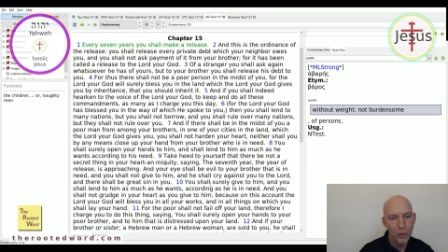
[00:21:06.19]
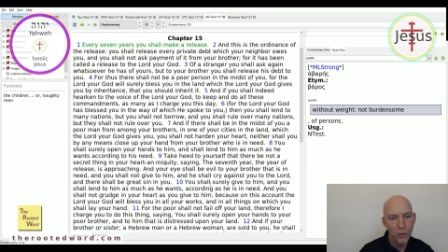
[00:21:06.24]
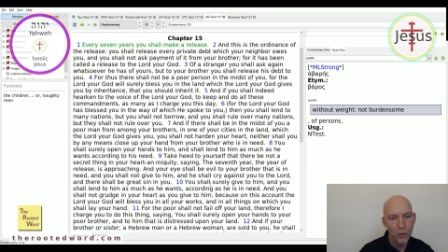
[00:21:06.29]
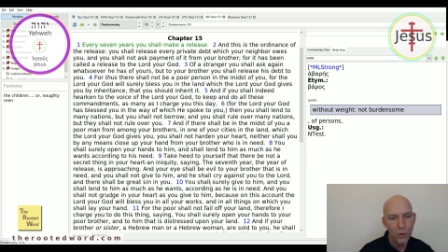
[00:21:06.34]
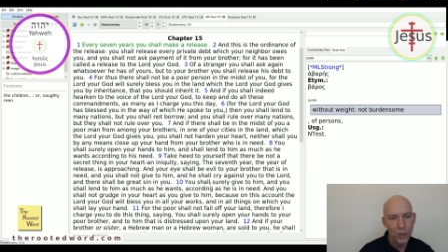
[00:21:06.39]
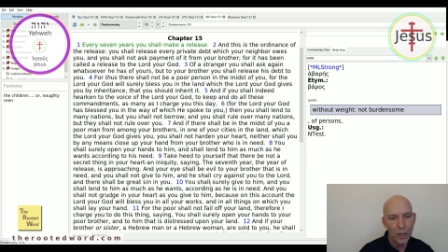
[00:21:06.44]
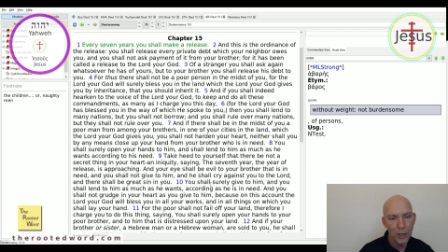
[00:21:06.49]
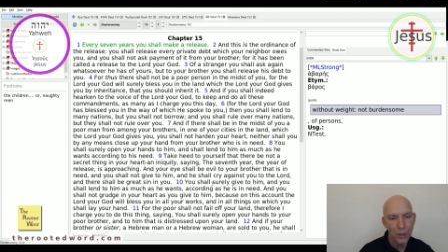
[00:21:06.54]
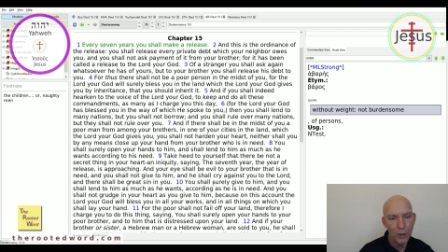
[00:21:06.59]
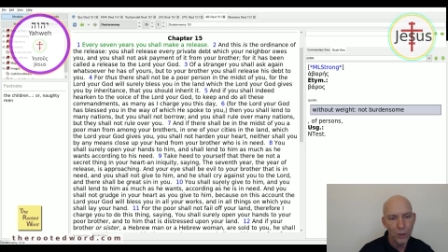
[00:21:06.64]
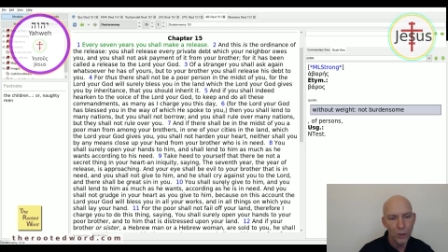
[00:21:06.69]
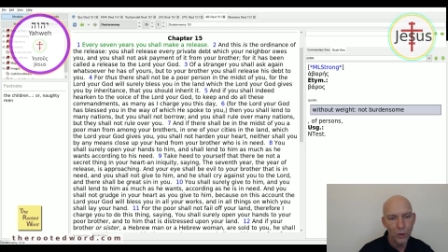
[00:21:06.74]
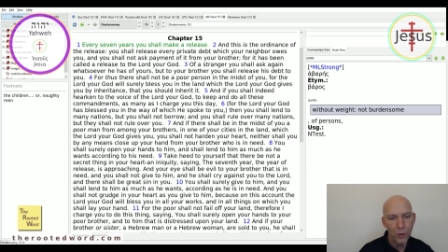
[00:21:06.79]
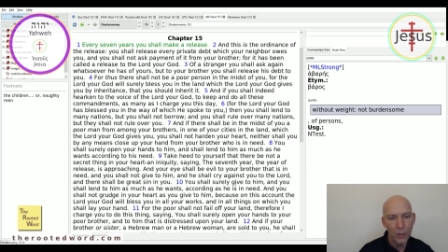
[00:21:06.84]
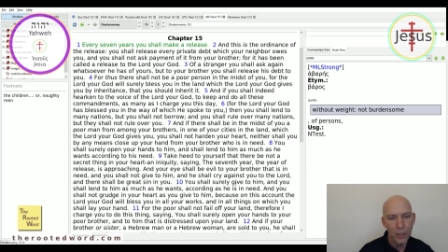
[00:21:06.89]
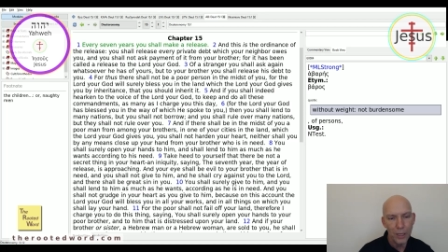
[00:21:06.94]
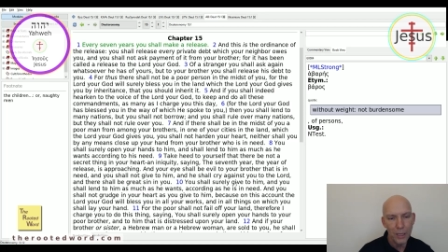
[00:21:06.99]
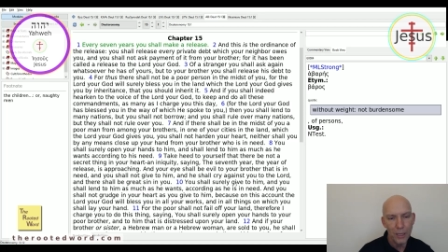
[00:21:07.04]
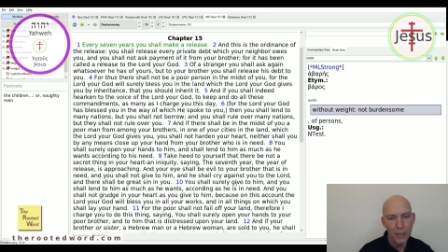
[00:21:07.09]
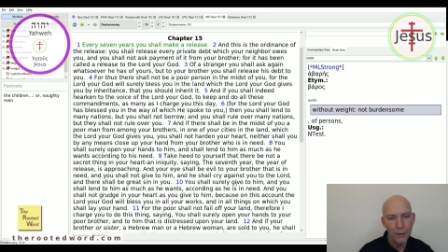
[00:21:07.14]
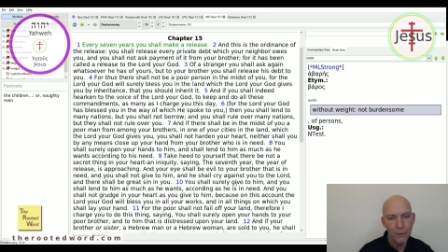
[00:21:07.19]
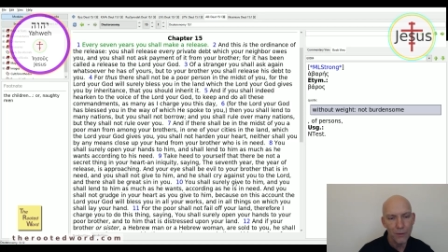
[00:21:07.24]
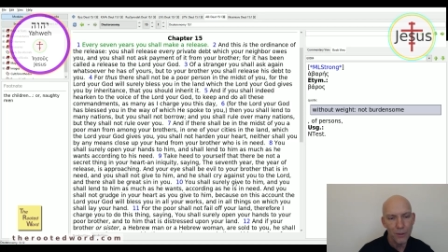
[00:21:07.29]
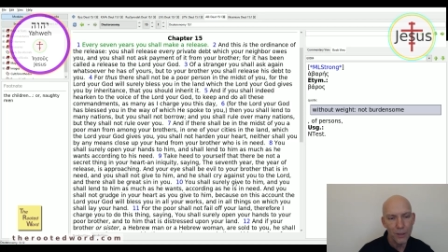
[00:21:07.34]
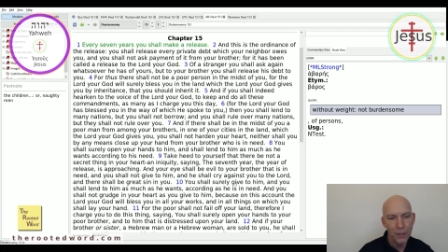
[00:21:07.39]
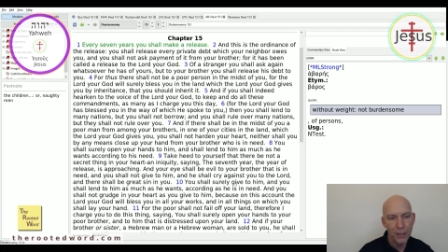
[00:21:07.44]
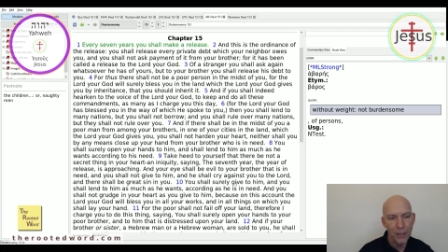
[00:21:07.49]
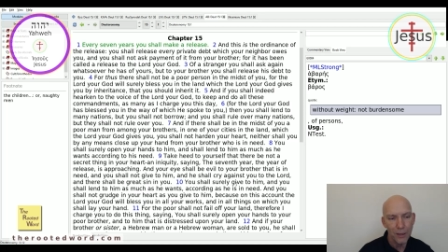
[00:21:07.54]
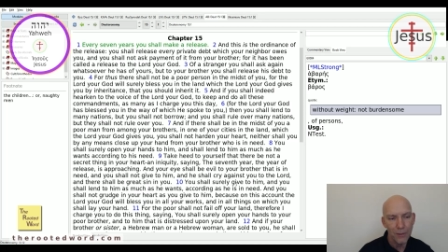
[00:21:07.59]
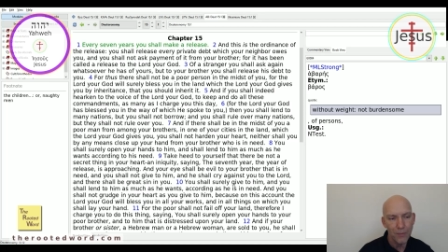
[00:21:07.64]
you shall surely give
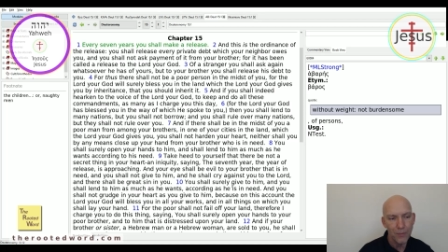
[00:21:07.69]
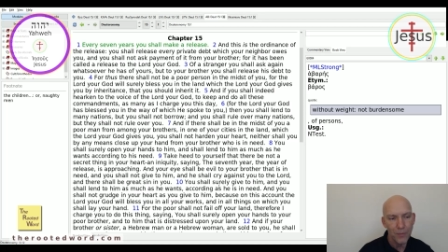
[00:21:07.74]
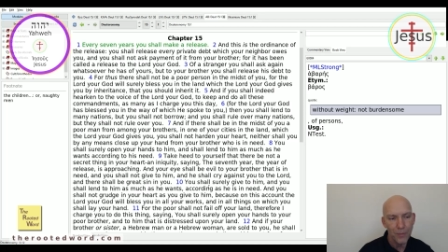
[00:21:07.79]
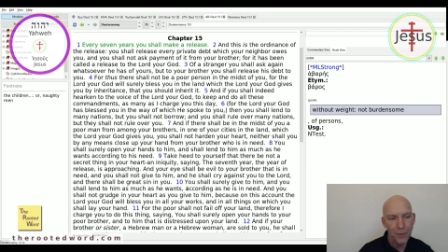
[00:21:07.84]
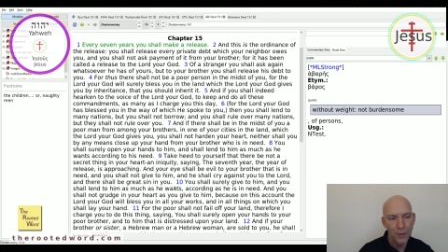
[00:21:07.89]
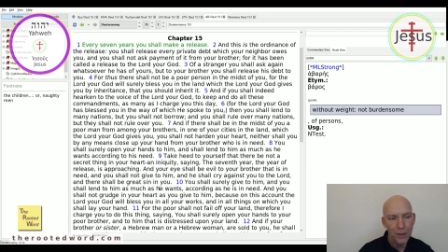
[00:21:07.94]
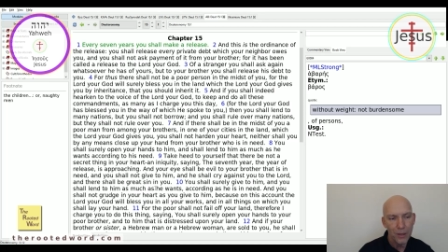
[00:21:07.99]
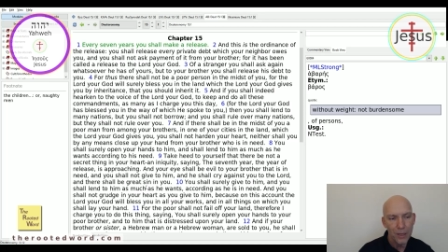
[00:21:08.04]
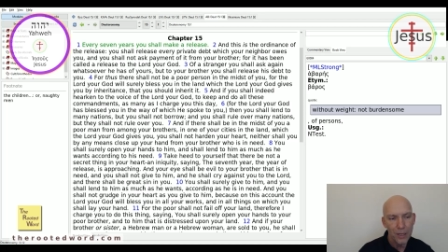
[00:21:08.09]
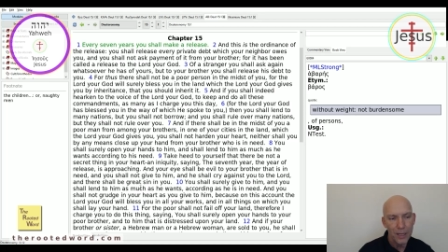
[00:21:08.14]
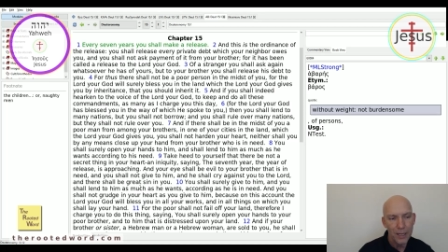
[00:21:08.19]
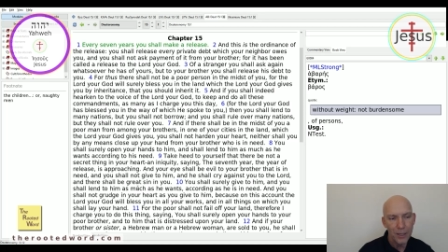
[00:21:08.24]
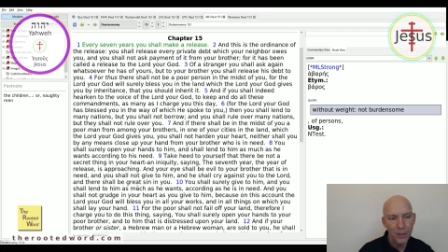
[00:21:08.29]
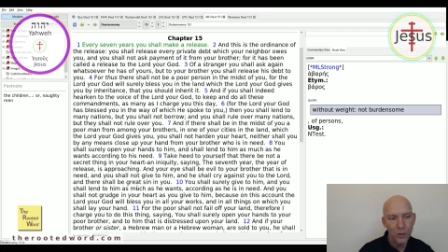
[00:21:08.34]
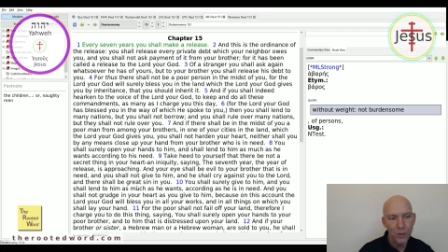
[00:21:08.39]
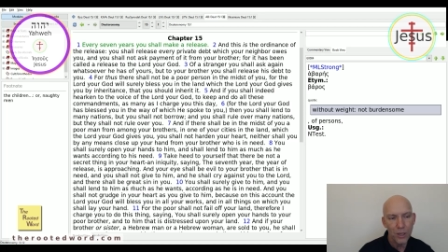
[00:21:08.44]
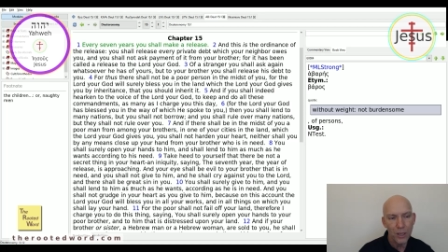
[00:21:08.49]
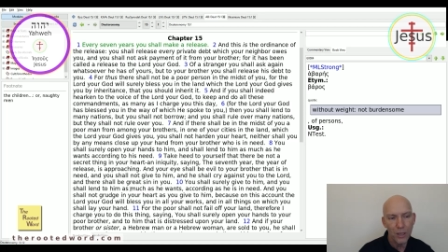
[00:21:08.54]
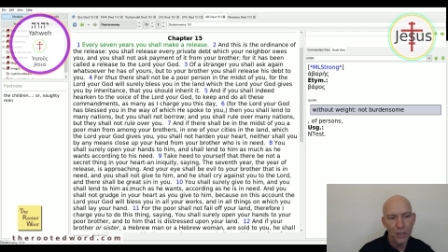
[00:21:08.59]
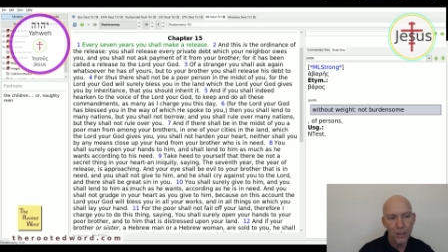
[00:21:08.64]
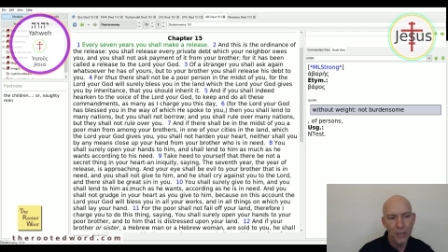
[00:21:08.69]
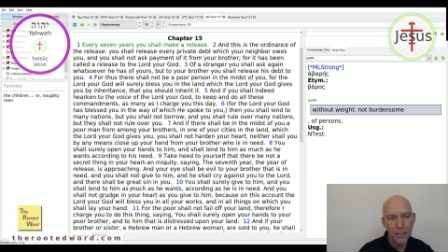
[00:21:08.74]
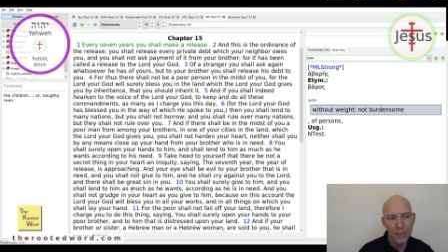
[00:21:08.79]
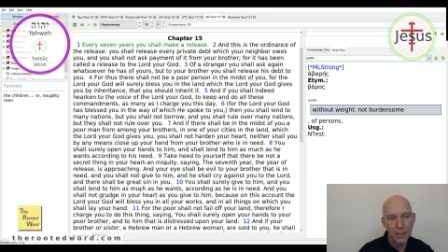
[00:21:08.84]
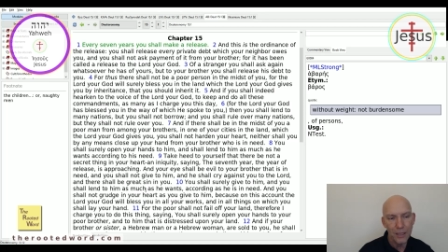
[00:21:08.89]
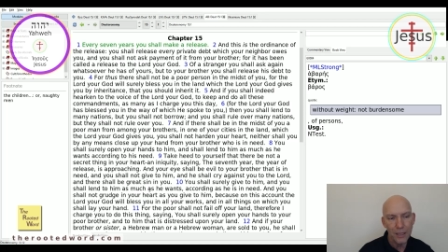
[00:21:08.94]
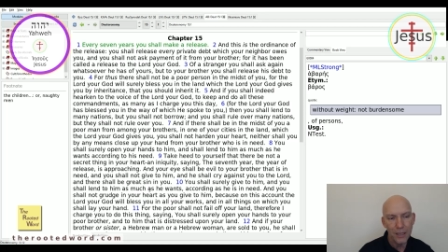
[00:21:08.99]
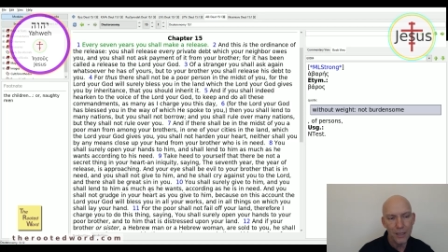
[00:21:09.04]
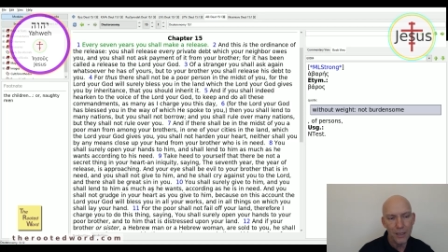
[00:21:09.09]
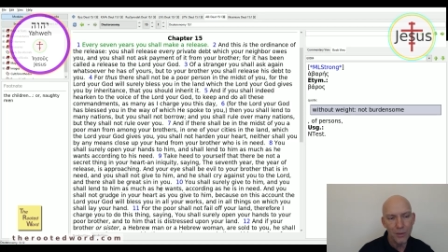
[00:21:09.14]
to him, and you shall lend to him